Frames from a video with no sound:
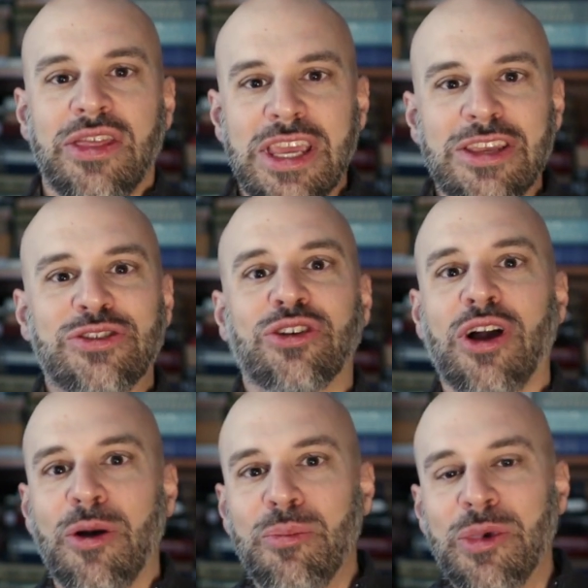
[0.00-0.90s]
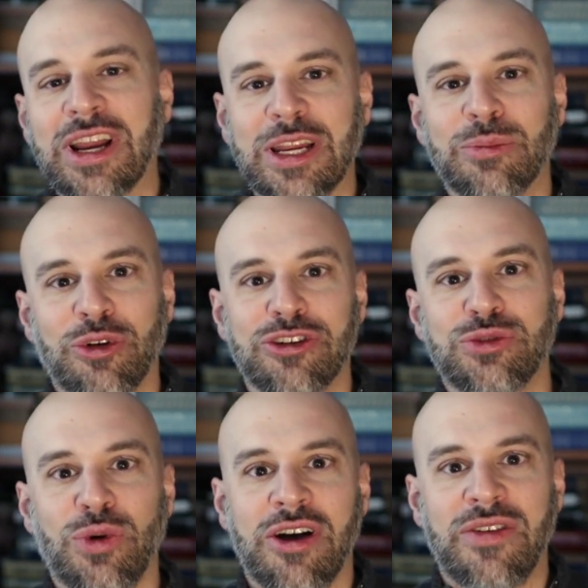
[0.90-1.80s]
These are American
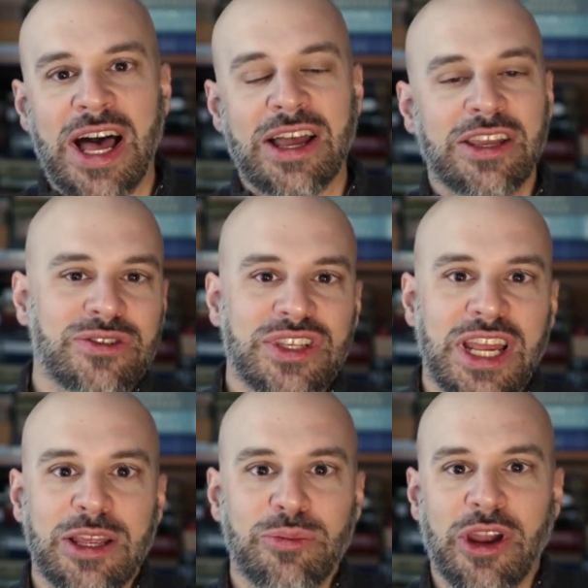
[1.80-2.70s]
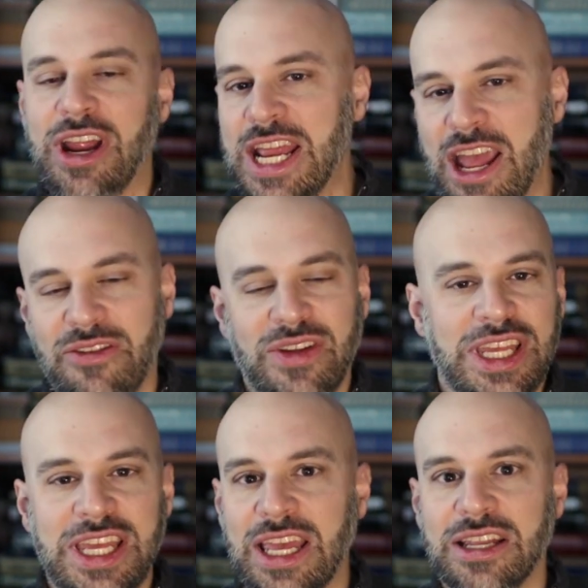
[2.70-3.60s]
bourgeois values, getting married, having
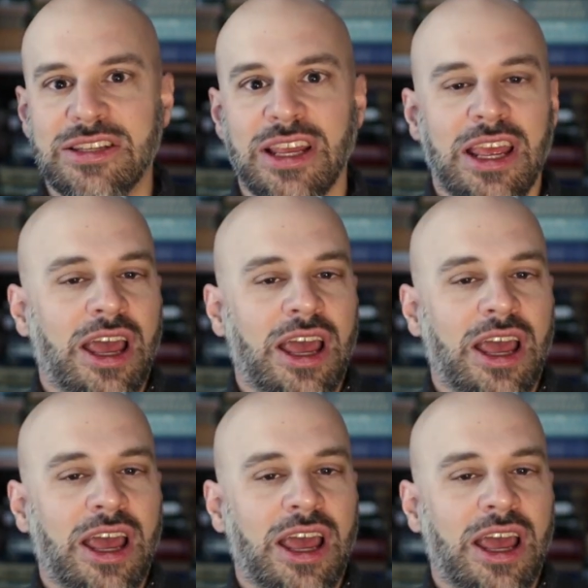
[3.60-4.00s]
kids,